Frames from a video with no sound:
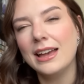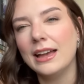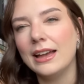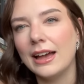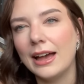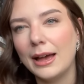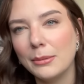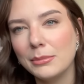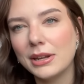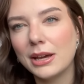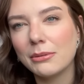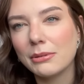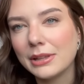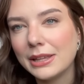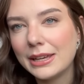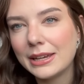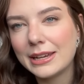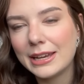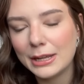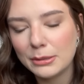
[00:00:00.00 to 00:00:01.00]
I'm not
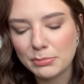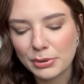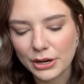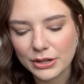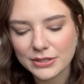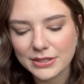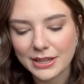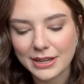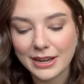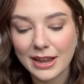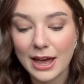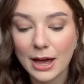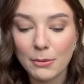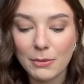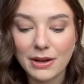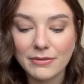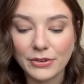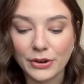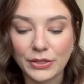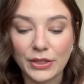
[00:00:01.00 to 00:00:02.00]
really a kid person.
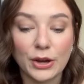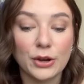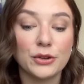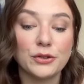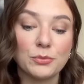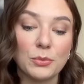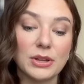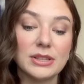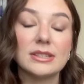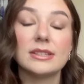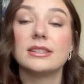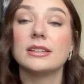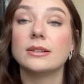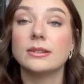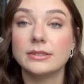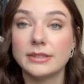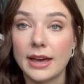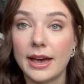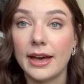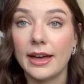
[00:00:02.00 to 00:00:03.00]
However, there is one
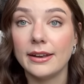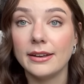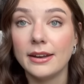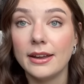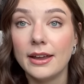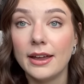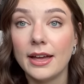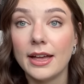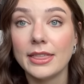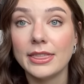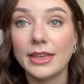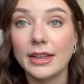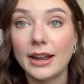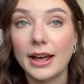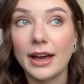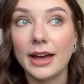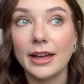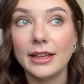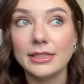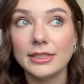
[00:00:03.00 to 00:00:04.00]
single dad that
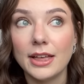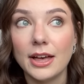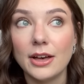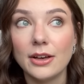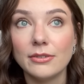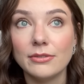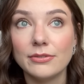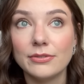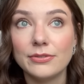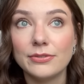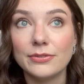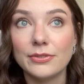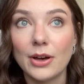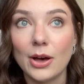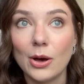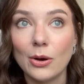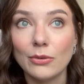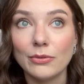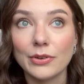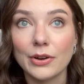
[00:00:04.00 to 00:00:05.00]
I love
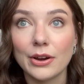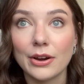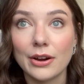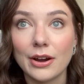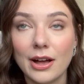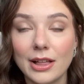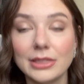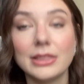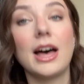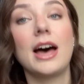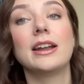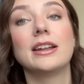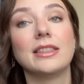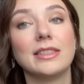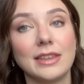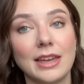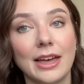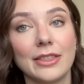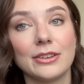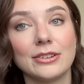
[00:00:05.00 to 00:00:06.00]
over a lot of
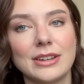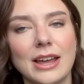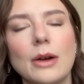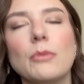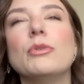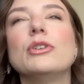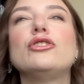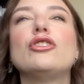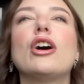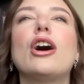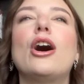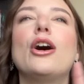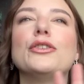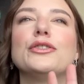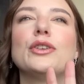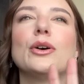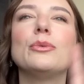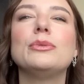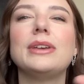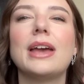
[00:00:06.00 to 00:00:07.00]
the other dads, which
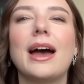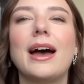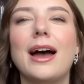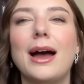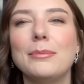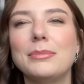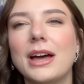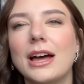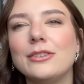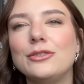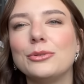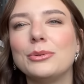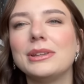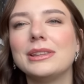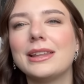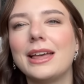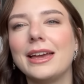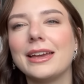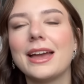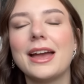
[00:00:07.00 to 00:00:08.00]
also, yeah, I'm not doing
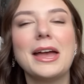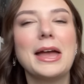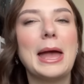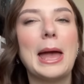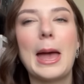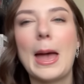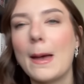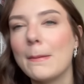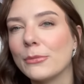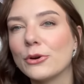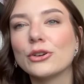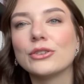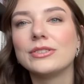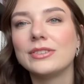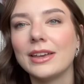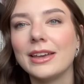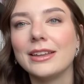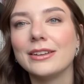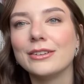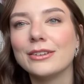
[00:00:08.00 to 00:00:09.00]
like
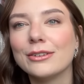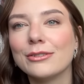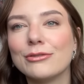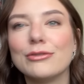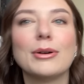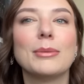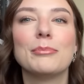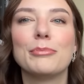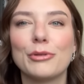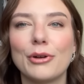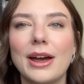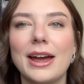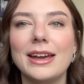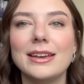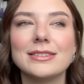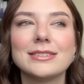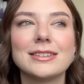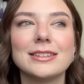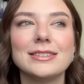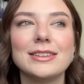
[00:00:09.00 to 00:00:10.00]
Emerson from
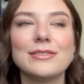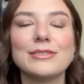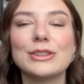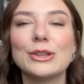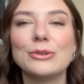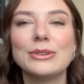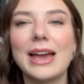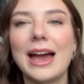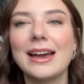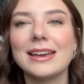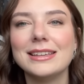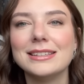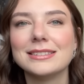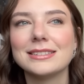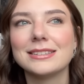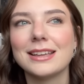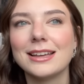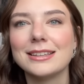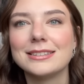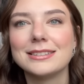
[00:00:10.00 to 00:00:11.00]
Praise, because even though, yeah,
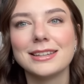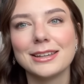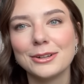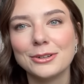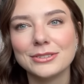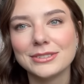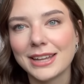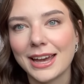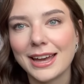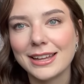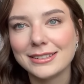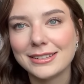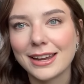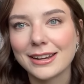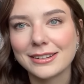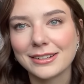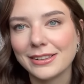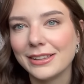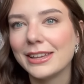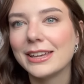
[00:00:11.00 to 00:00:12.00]
he's a single dad,
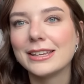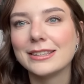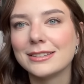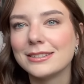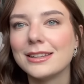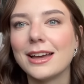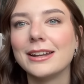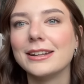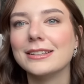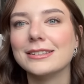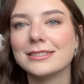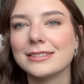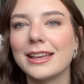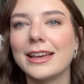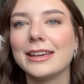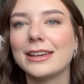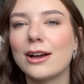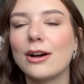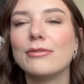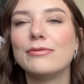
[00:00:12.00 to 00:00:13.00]
technically his son is
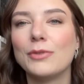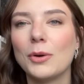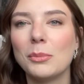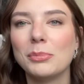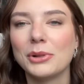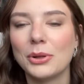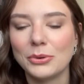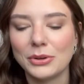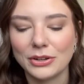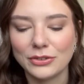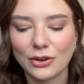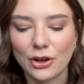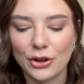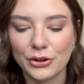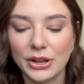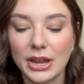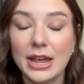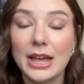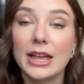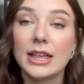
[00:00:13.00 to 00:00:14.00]
like a full-blown
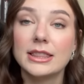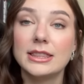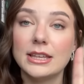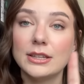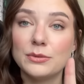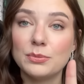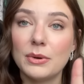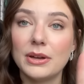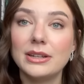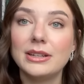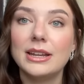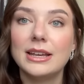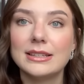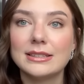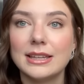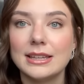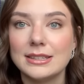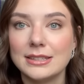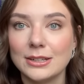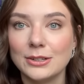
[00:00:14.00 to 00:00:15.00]
adult. This one is
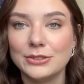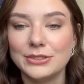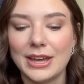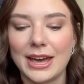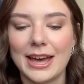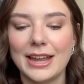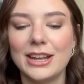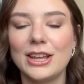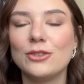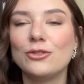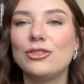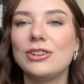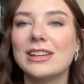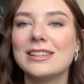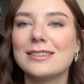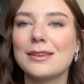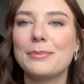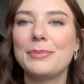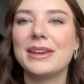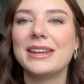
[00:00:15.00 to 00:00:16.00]
like single dad, and she
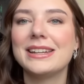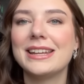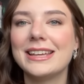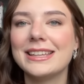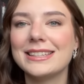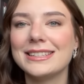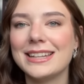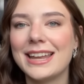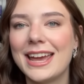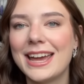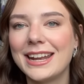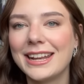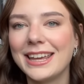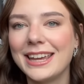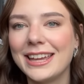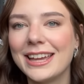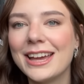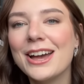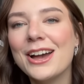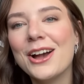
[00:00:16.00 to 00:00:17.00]
ends up being his
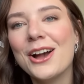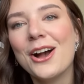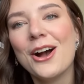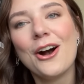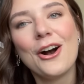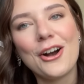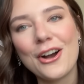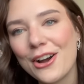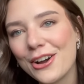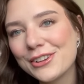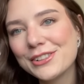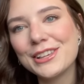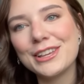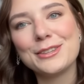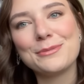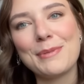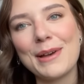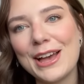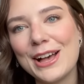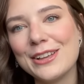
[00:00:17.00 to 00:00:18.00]
nanny.
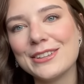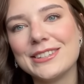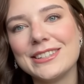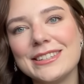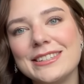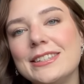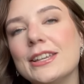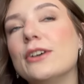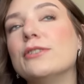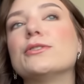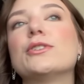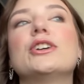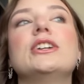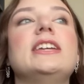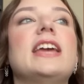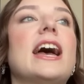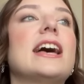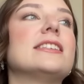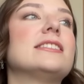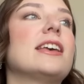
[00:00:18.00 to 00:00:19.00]
Heartless by Elsie Silver.
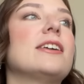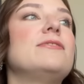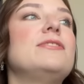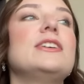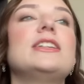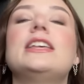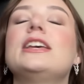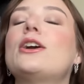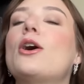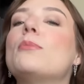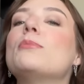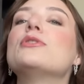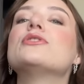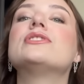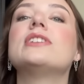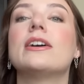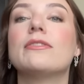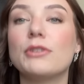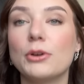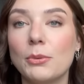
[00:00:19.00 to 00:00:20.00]
Yes, I feel like
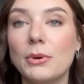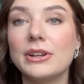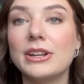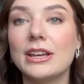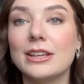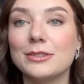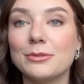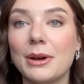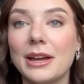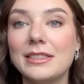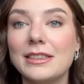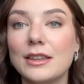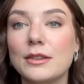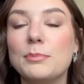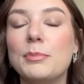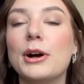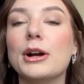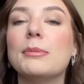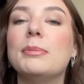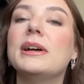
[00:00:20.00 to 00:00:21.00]
almost everyone has read this
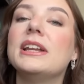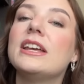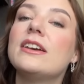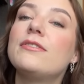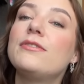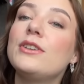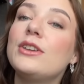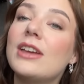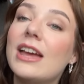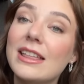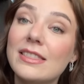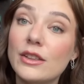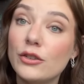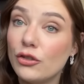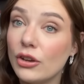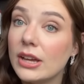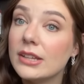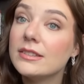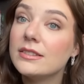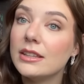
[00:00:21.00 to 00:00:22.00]
book, but if you, and the
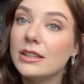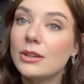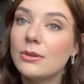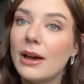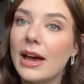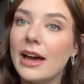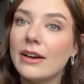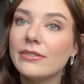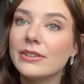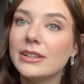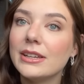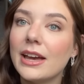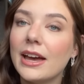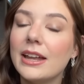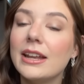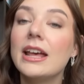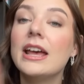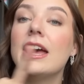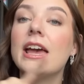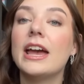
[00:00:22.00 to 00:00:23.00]
chance that you haven't
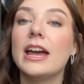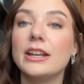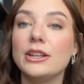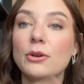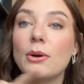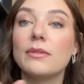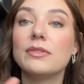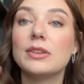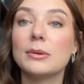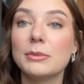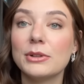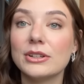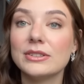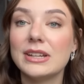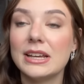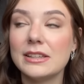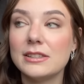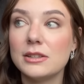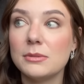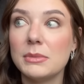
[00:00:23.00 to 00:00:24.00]
yet and you have similar
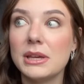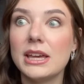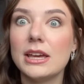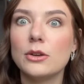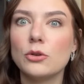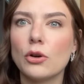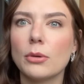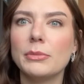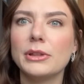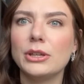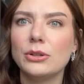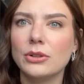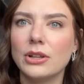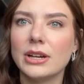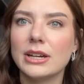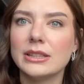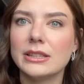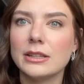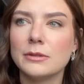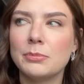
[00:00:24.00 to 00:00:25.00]
taste to me, and normally you
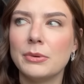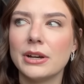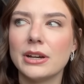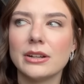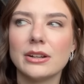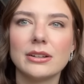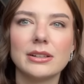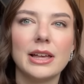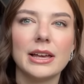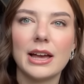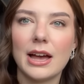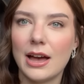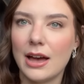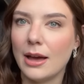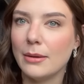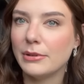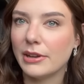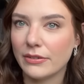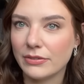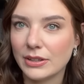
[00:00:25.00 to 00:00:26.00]
look at this book and are like,
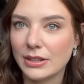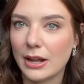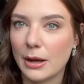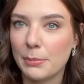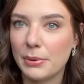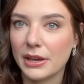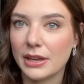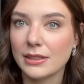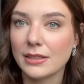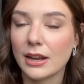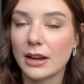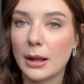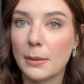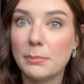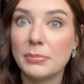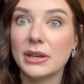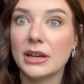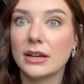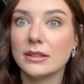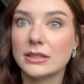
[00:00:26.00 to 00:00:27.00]
I'm definitely not picking that up
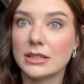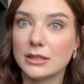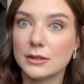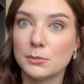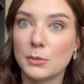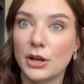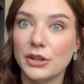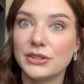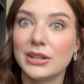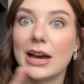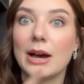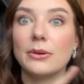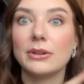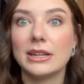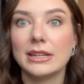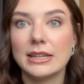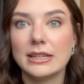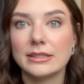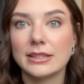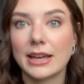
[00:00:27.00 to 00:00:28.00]
because it's small town
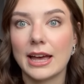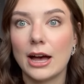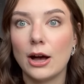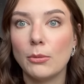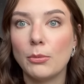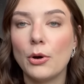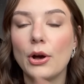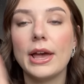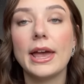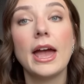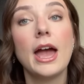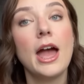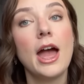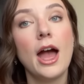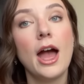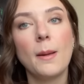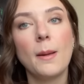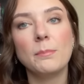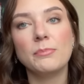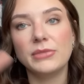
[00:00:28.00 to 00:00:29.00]
and he's a cowboy.
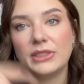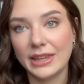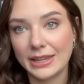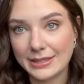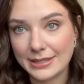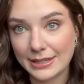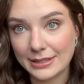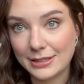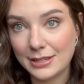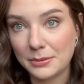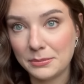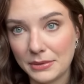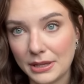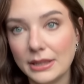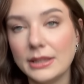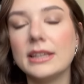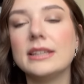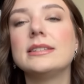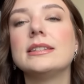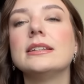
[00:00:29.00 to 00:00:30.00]
Listen
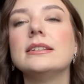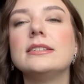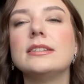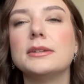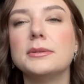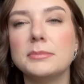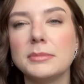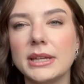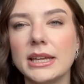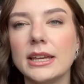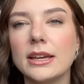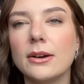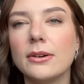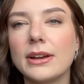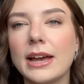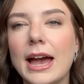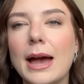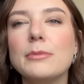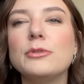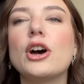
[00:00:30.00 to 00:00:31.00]
to me,
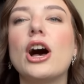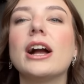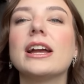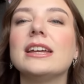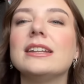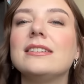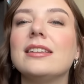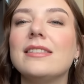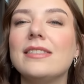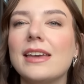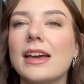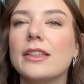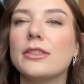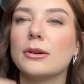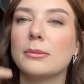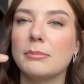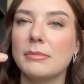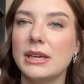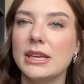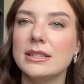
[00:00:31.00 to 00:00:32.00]
okay? I'm talking to the
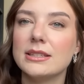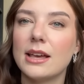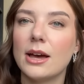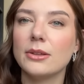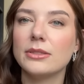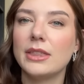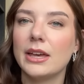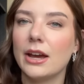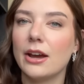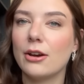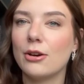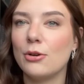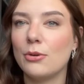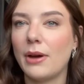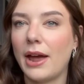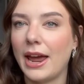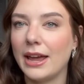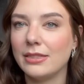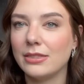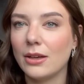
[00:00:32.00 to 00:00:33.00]
other me's out there who
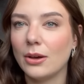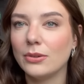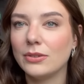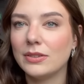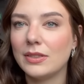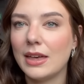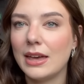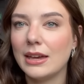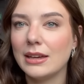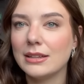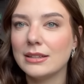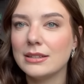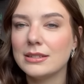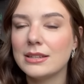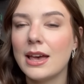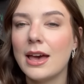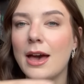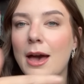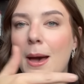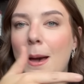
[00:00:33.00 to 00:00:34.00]
hate those things,
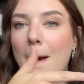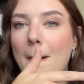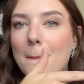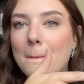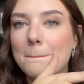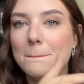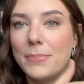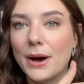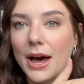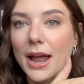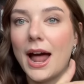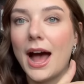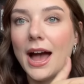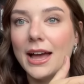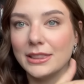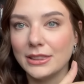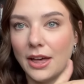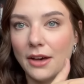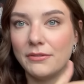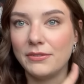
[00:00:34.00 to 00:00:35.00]
but I
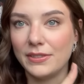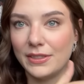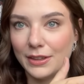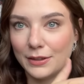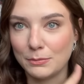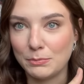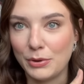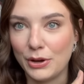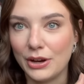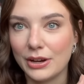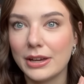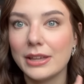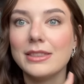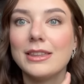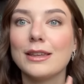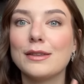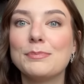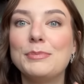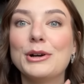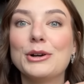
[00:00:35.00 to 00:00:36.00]
loved this book.
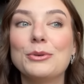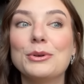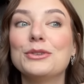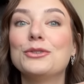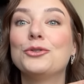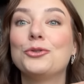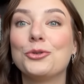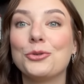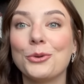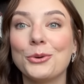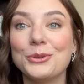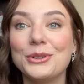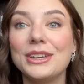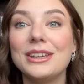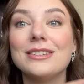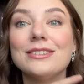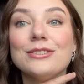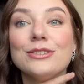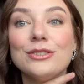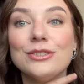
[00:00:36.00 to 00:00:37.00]
This book was
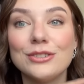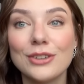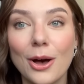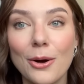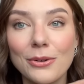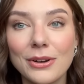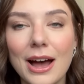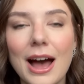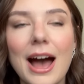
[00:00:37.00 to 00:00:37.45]
truly so good.